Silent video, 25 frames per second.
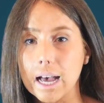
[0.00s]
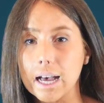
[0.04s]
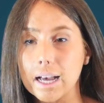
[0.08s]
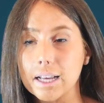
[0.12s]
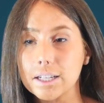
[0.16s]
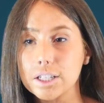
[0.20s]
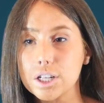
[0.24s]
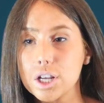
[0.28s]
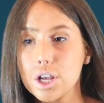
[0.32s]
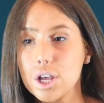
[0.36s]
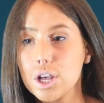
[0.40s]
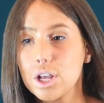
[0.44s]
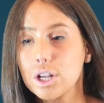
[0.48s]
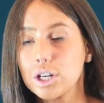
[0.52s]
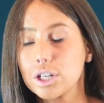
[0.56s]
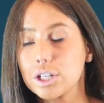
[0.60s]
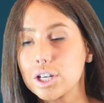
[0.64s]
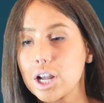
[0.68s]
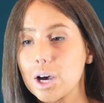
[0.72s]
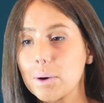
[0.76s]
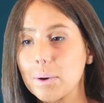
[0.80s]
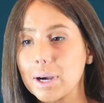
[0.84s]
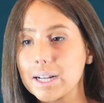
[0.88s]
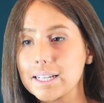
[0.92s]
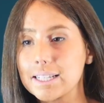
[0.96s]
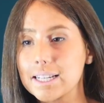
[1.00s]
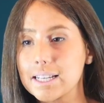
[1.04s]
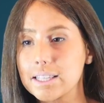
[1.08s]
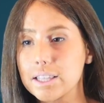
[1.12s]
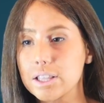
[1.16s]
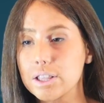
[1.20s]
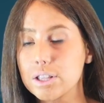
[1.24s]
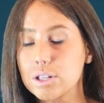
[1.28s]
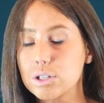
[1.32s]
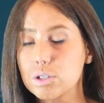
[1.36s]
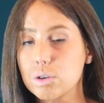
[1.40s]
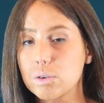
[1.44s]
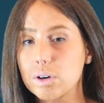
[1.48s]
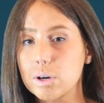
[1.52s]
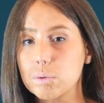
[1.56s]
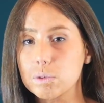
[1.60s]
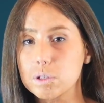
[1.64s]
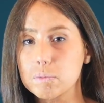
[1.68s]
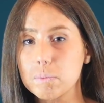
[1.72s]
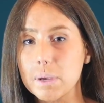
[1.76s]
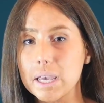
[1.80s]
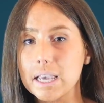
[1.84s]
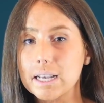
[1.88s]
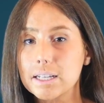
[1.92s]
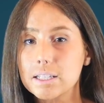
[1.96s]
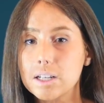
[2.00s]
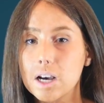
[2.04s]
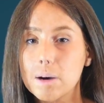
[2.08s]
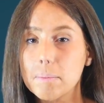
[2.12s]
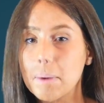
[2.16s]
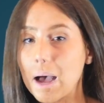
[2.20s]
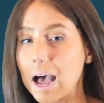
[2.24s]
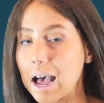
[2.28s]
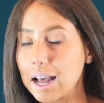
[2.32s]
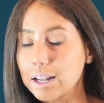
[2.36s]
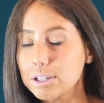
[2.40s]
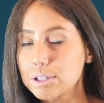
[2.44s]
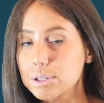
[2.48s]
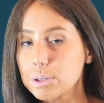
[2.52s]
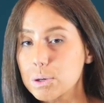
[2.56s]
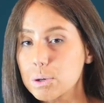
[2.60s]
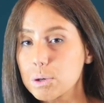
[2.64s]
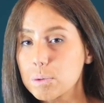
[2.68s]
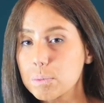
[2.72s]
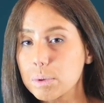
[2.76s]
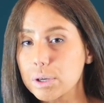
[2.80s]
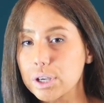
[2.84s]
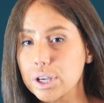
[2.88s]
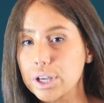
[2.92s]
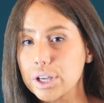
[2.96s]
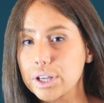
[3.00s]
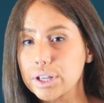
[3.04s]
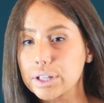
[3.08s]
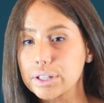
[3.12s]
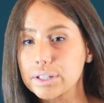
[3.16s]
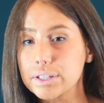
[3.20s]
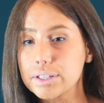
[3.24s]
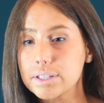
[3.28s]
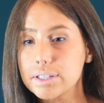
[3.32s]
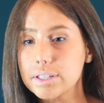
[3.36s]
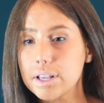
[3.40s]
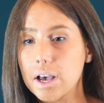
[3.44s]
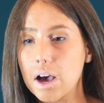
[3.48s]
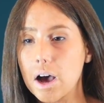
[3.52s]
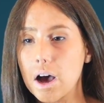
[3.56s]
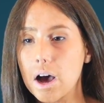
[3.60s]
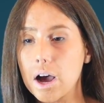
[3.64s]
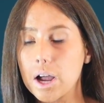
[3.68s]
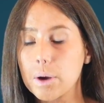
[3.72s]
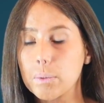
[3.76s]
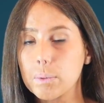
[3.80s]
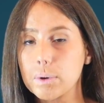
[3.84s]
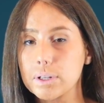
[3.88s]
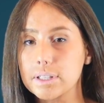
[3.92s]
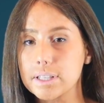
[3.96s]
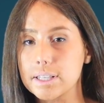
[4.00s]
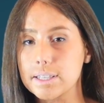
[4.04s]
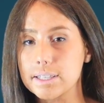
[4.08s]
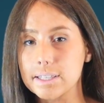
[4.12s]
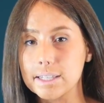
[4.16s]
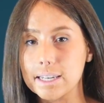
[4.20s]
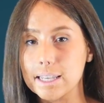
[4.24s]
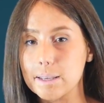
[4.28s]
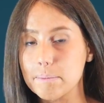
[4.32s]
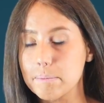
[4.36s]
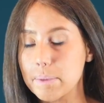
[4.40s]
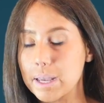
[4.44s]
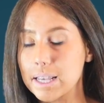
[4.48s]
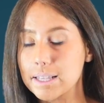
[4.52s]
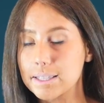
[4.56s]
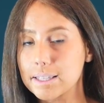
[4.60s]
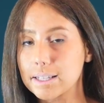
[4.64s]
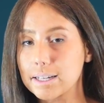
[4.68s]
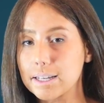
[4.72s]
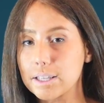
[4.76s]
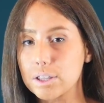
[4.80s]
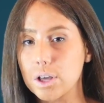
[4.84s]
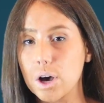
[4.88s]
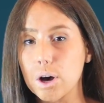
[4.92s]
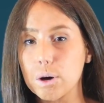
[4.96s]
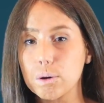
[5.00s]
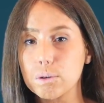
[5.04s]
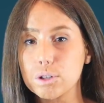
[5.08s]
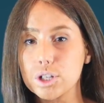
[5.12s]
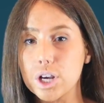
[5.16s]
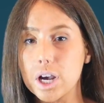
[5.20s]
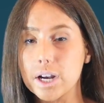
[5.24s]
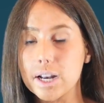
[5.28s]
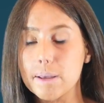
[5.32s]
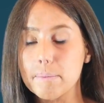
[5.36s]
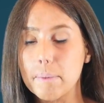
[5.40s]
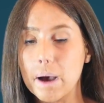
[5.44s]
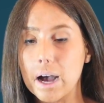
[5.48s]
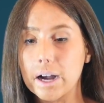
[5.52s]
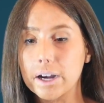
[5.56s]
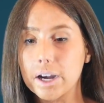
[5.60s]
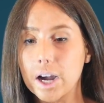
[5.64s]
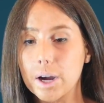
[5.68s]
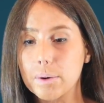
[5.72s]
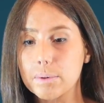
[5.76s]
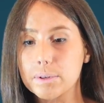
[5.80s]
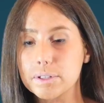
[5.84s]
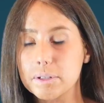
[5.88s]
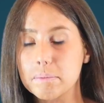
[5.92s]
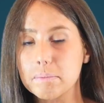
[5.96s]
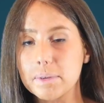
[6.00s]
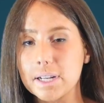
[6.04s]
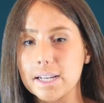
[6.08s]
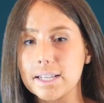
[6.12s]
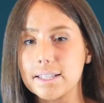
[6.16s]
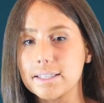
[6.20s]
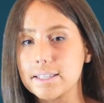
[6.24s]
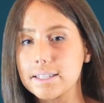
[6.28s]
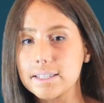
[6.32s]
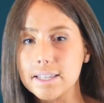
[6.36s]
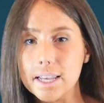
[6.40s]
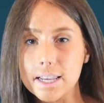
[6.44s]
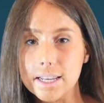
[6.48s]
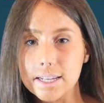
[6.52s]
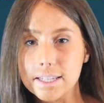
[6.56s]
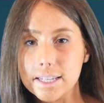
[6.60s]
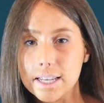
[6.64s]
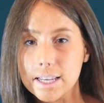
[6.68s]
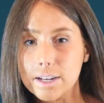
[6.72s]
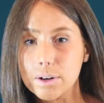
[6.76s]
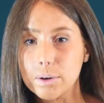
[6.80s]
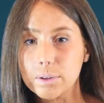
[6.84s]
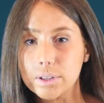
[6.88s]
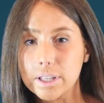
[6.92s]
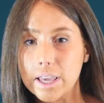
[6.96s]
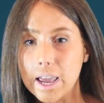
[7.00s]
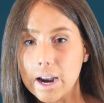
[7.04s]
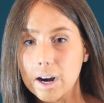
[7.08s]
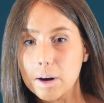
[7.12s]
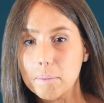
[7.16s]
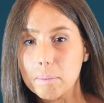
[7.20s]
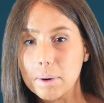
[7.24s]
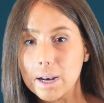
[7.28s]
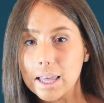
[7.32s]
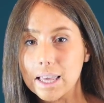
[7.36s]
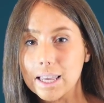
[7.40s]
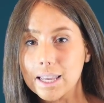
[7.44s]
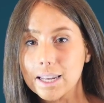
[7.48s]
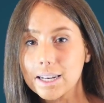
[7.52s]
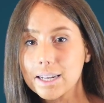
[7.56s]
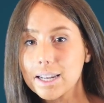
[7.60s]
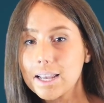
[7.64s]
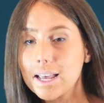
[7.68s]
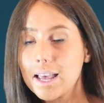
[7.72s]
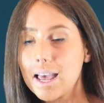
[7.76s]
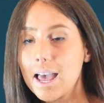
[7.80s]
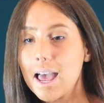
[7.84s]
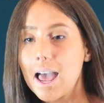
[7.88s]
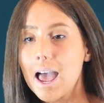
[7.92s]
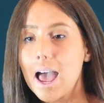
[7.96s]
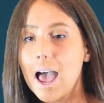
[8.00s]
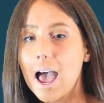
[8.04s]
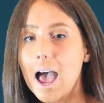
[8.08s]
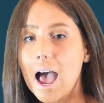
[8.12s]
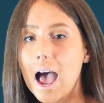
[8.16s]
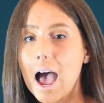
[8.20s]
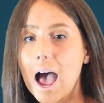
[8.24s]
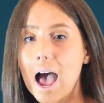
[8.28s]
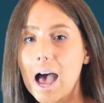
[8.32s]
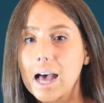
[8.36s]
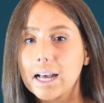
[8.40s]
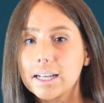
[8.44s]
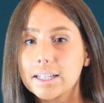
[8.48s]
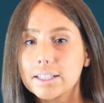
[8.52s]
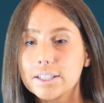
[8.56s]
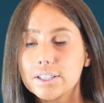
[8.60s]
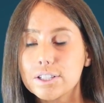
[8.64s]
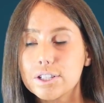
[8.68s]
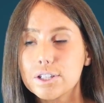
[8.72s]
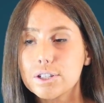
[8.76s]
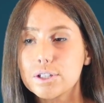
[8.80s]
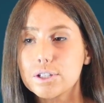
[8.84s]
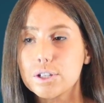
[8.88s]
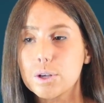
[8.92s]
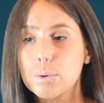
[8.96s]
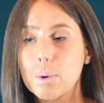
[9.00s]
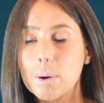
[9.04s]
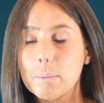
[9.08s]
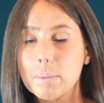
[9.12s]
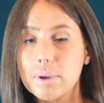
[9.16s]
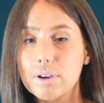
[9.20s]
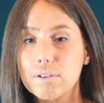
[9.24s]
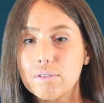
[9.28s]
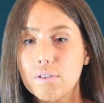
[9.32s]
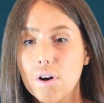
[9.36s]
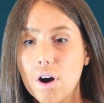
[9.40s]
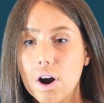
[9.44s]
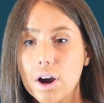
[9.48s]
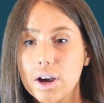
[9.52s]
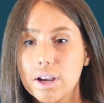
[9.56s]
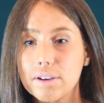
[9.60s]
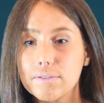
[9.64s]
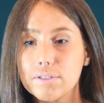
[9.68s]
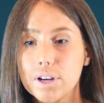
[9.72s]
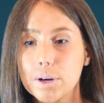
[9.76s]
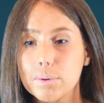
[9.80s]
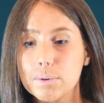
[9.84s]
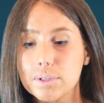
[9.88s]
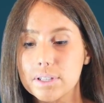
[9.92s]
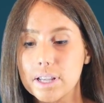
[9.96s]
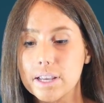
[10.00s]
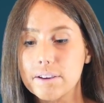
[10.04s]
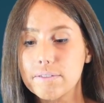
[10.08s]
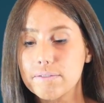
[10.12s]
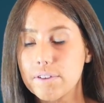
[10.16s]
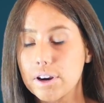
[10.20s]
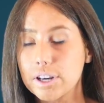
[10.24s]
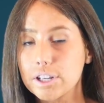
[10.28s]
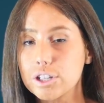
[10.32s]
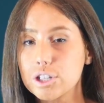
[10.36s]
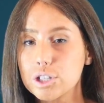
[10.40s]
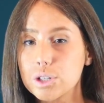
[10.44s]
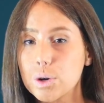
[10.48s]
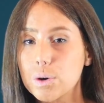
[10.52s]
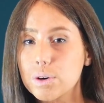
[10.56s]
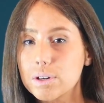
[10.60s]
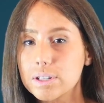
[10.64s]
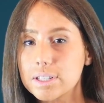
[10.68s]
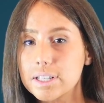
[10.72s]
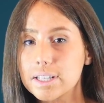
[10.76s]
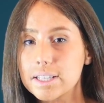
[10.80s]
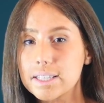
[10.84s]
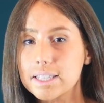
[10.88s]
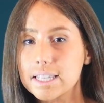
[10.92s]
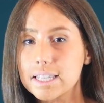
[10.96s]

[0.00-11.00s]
had no idea that the story was picked up at all because I was asleep basically the whole journey back. I was completely sedated on the airplane. And so when we arrived, I was like very shocked to